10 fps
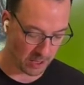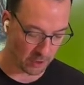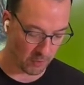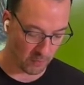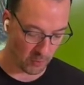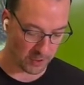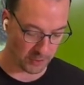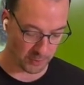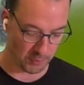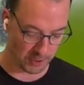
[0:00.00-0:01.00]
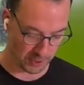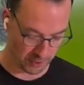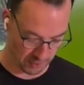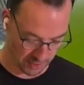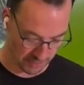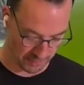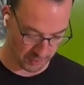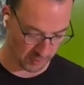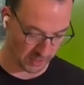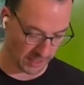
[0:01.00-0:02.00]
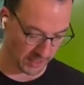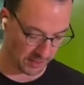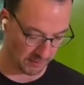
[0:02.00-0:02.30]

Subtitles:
go for it and do it to your individual taste.